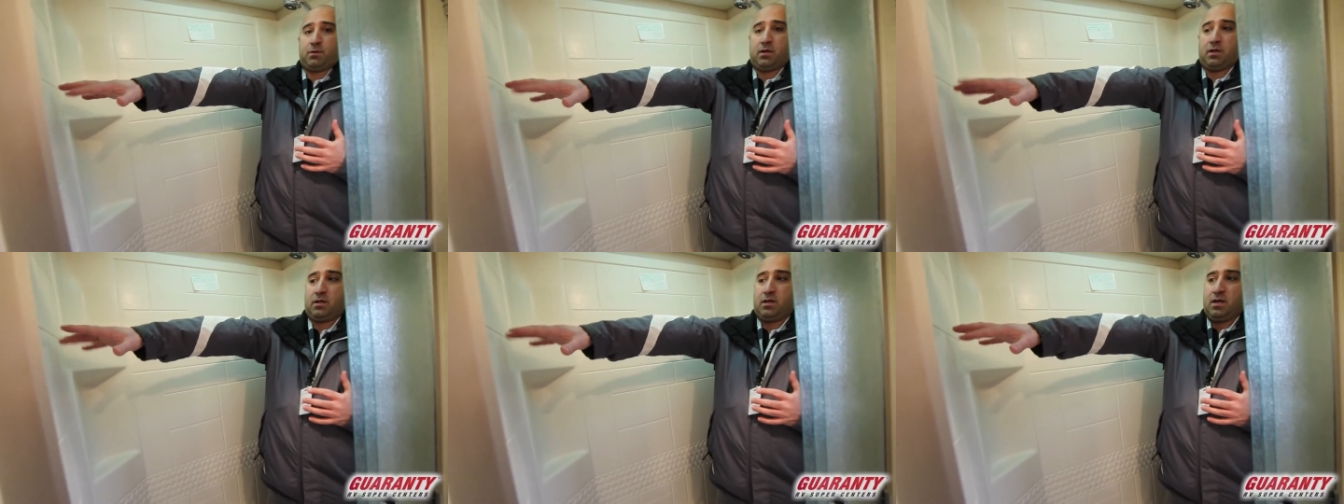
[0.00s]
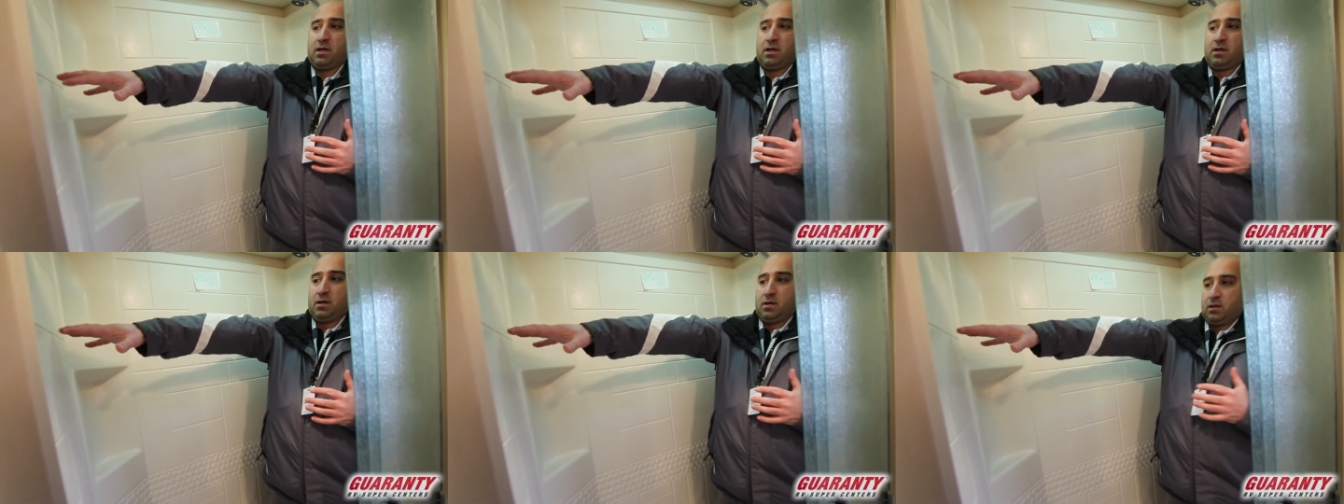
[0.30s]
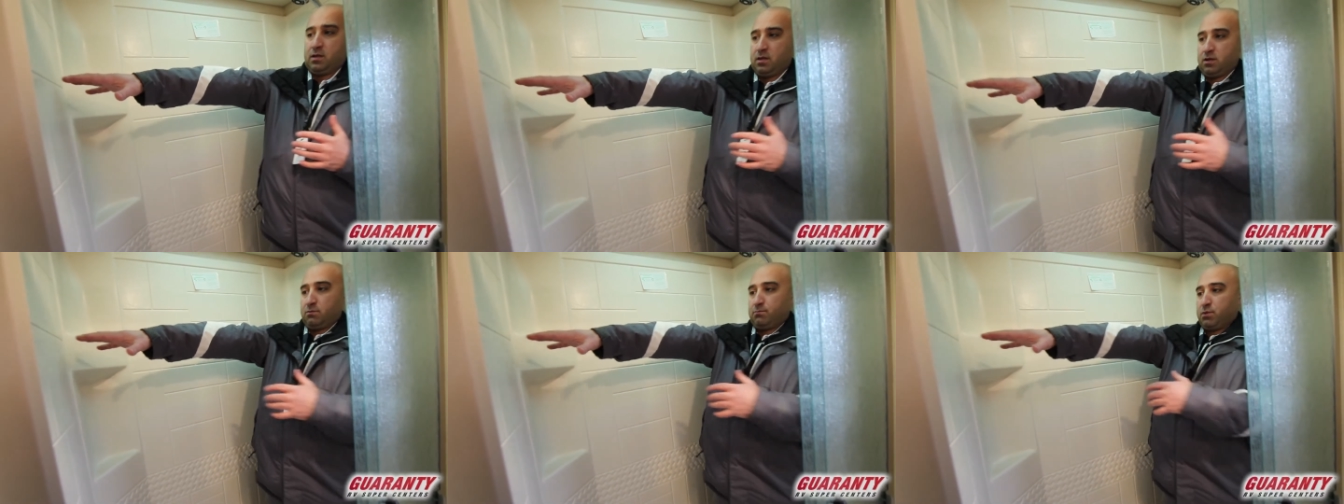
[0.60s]
but,
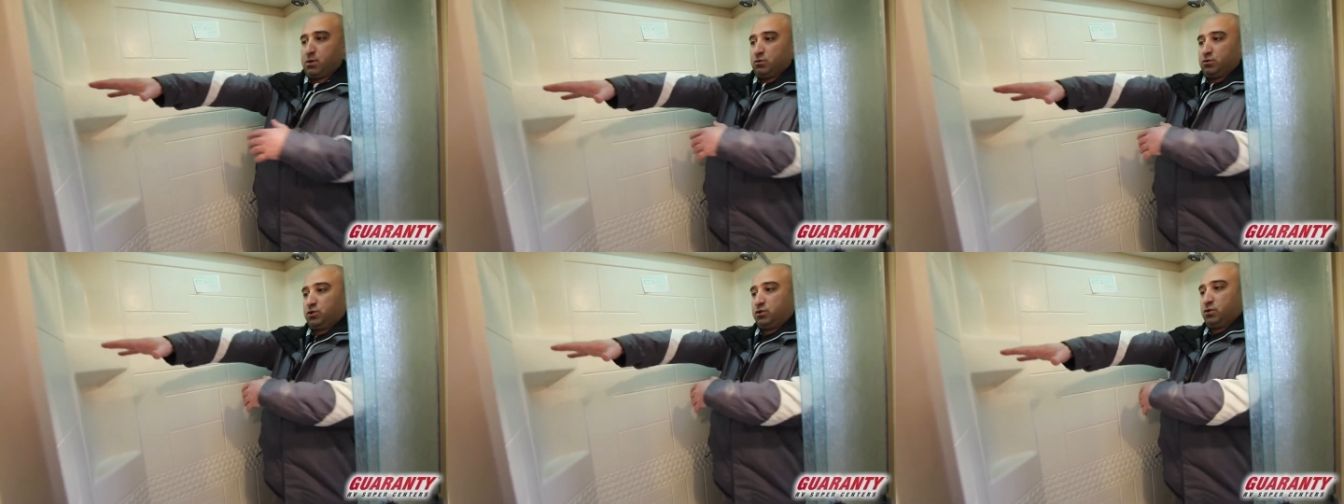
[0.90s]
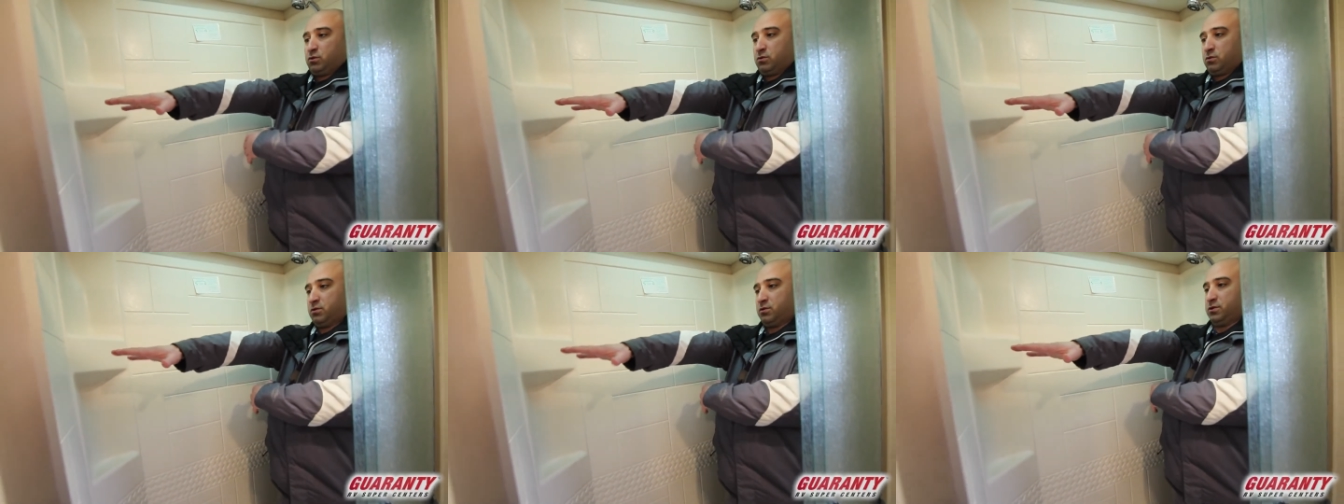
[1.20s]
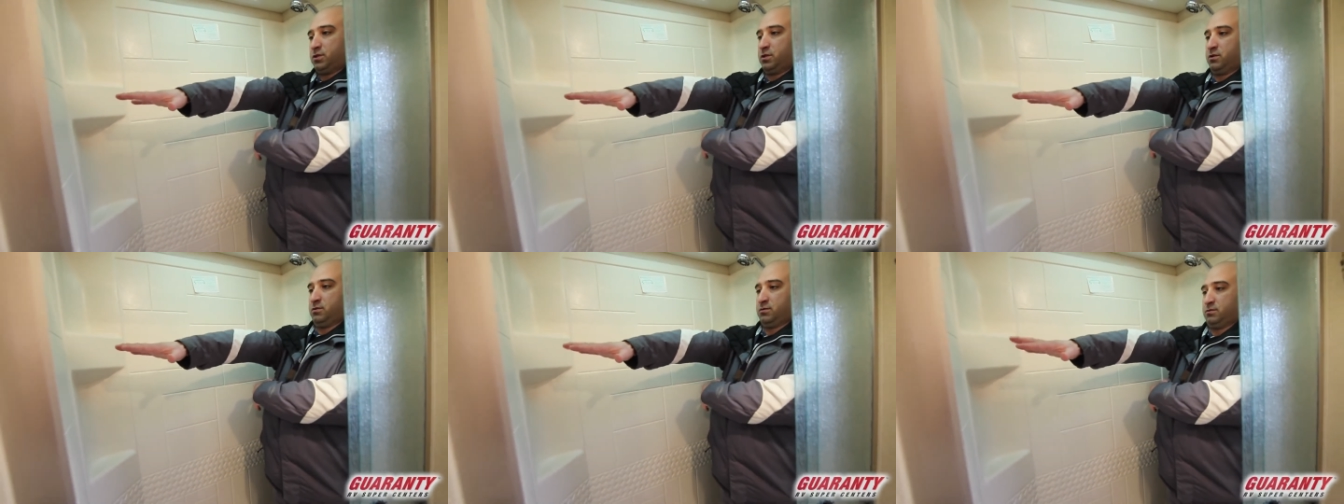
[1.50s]
you know, both
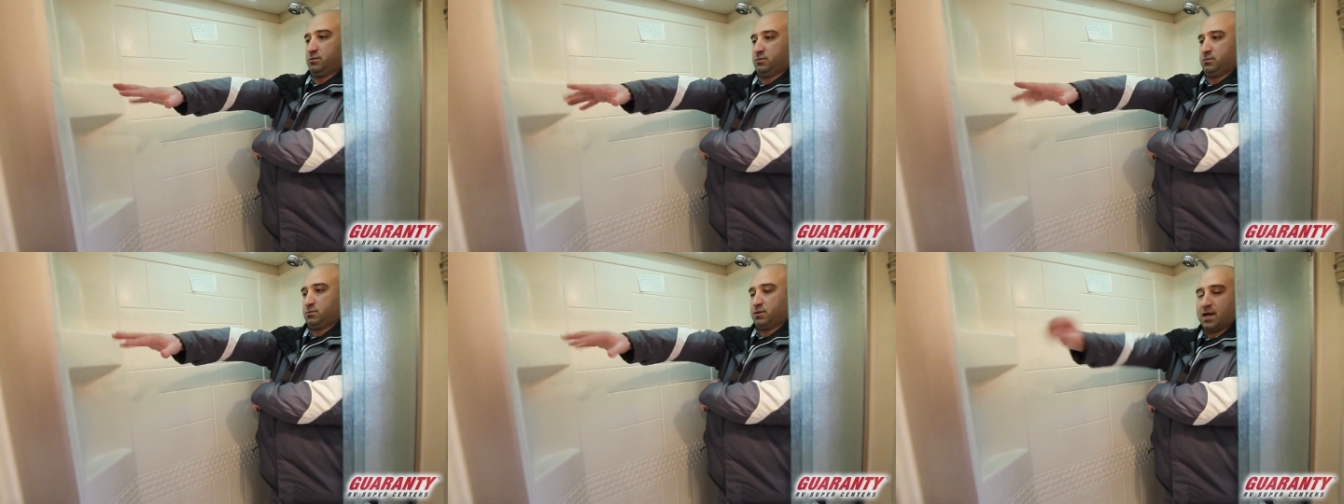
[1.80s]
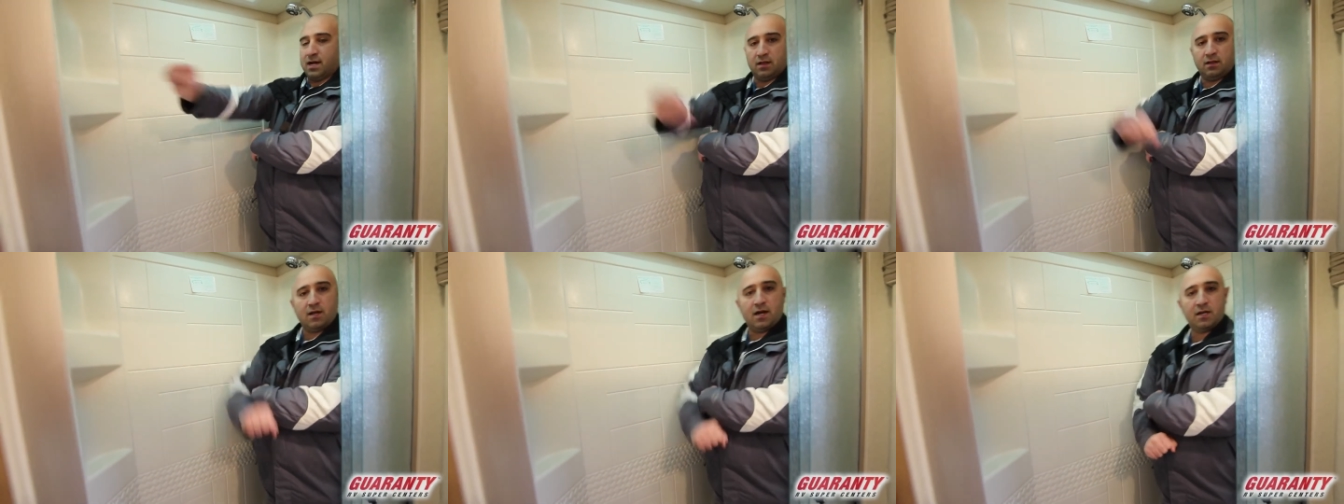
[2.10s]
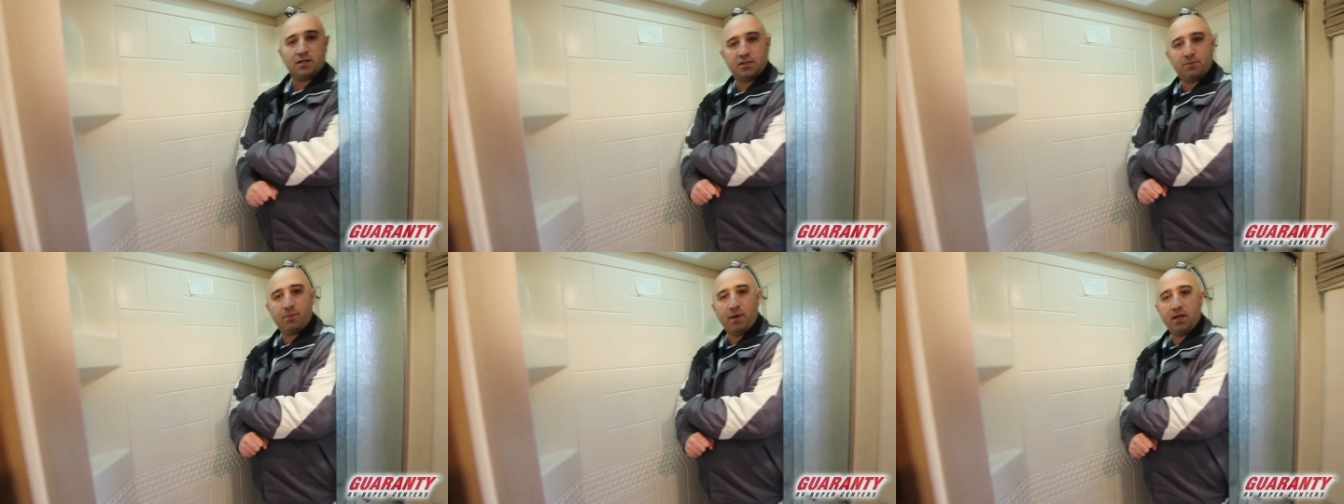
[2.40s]
shoulders Got a
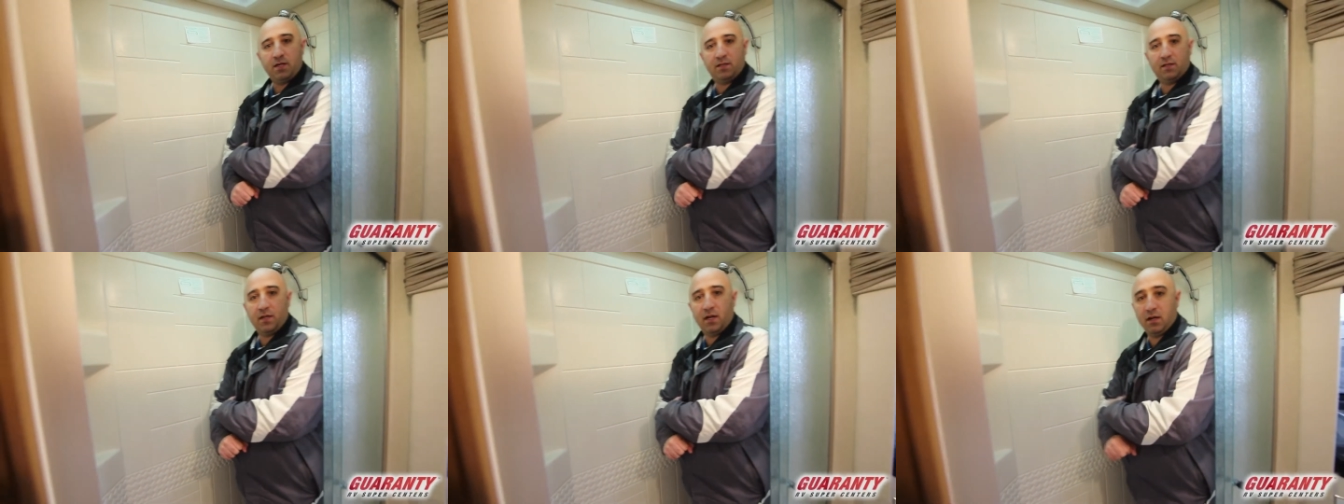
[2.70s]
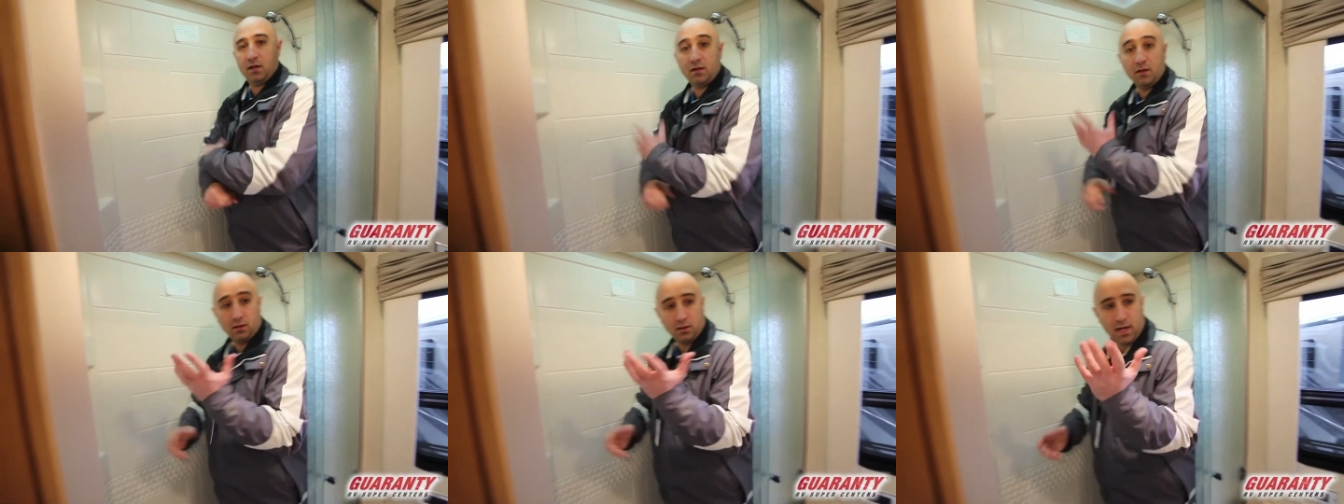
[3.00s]
lot of space there,